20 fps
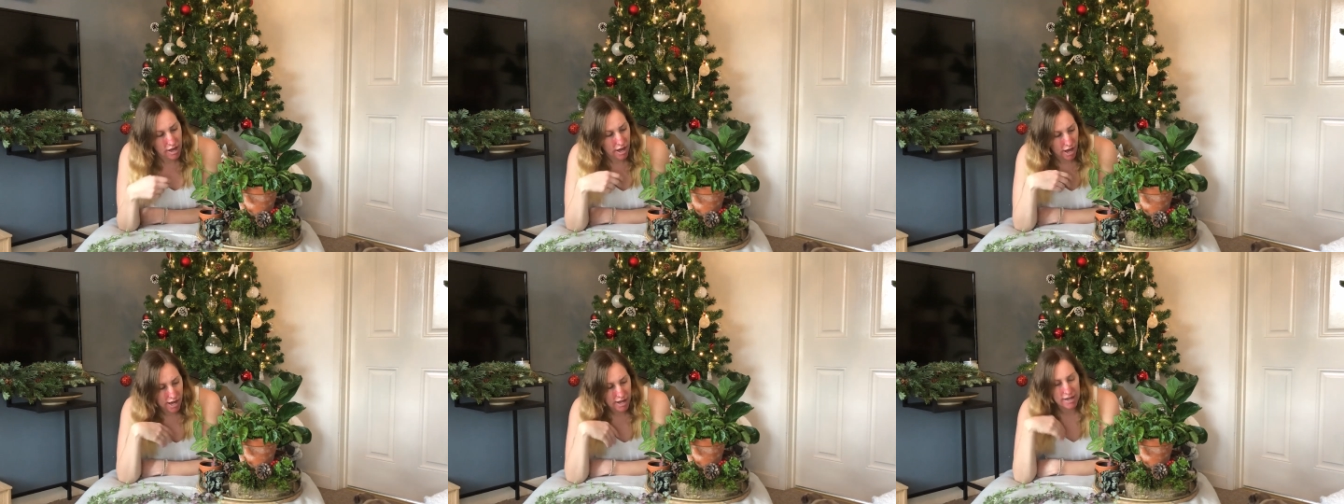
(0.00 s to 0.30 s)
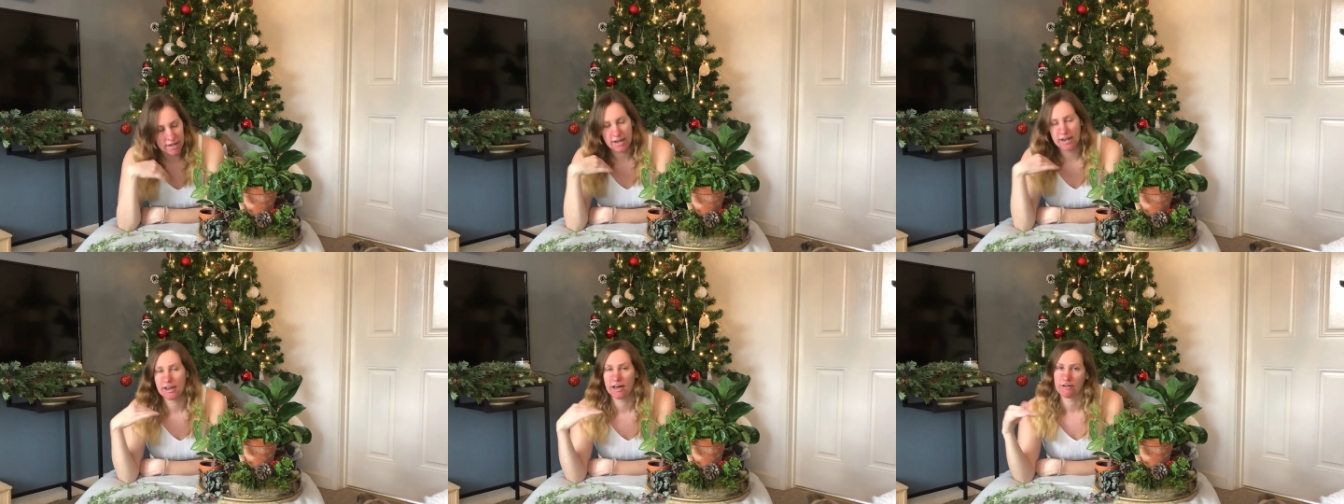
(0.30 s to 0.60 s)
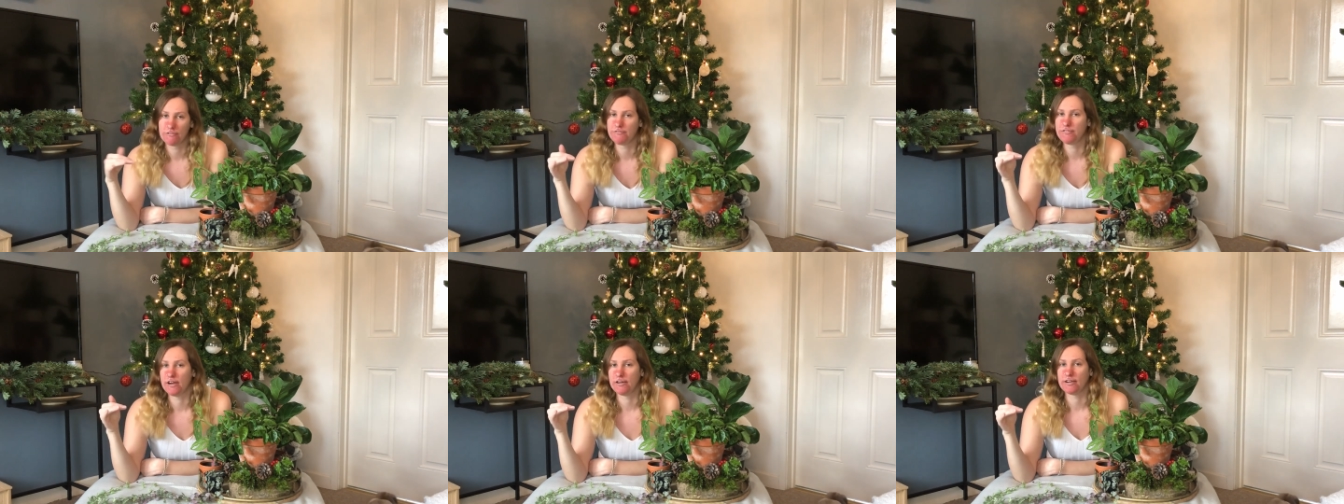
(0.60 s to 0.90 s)
I
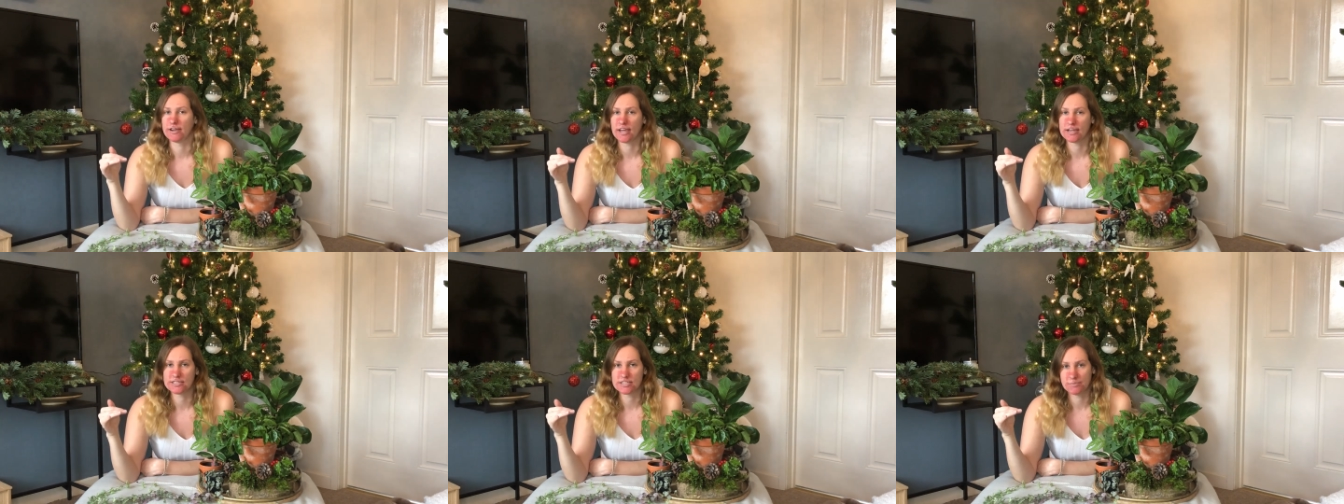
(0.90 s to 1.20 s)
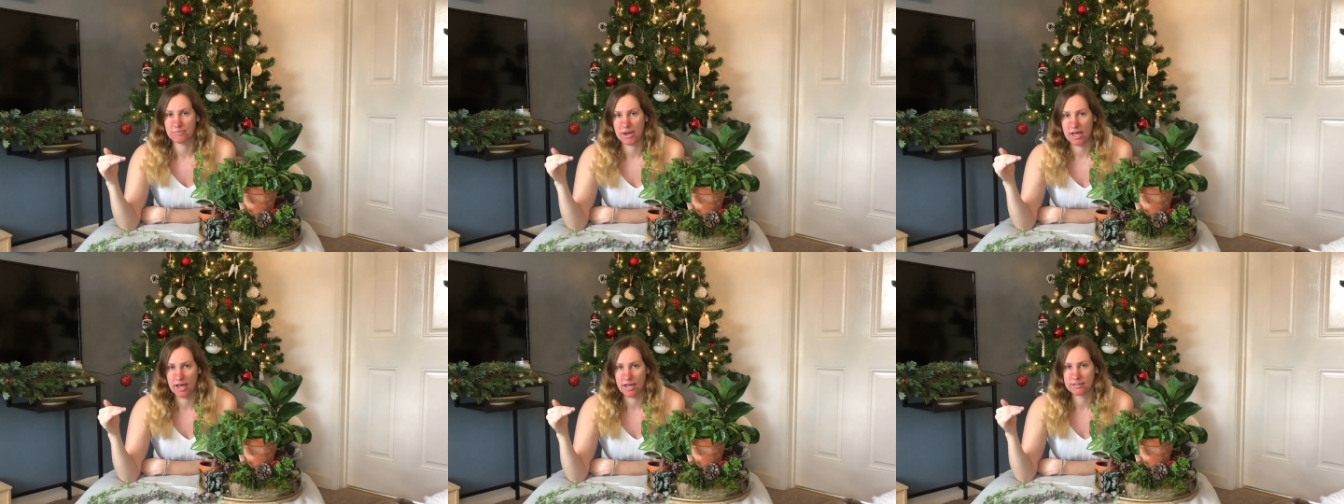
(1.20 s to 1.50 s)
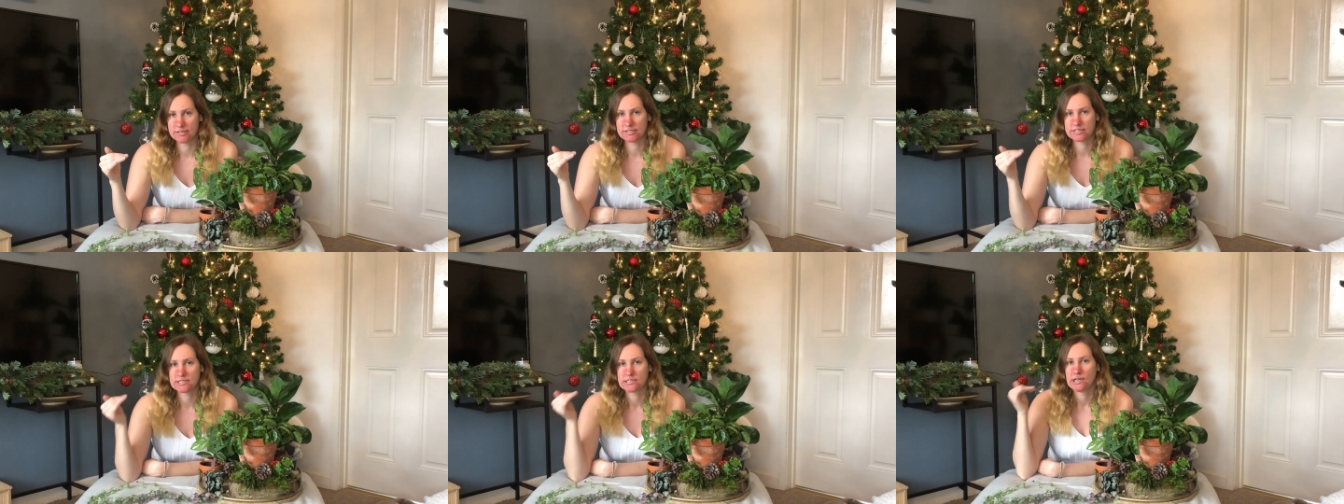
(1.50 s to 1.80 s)
love variegated
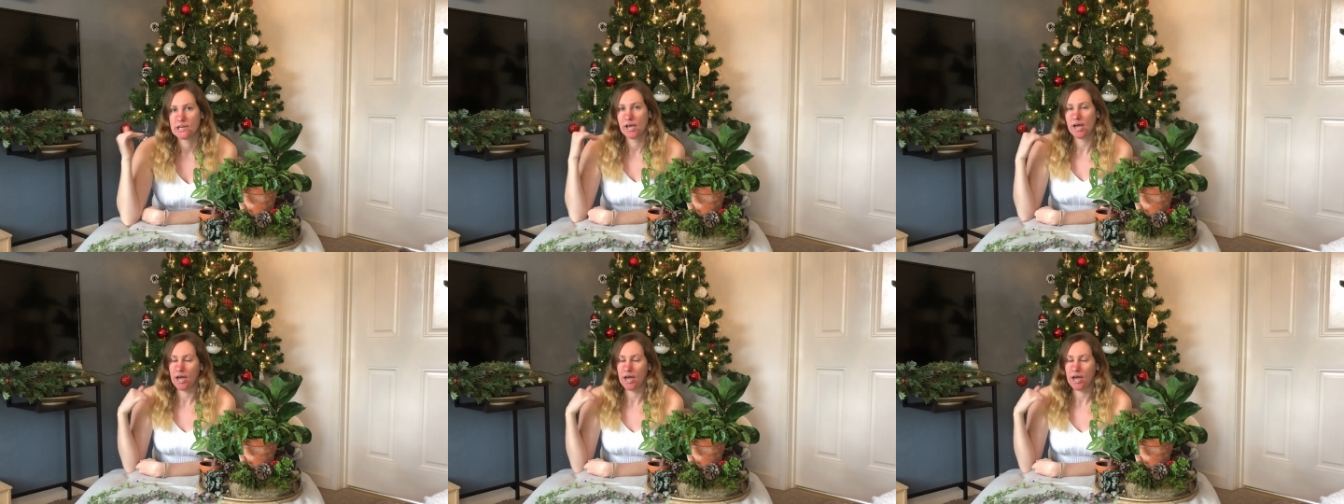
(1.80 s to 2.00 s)
plants.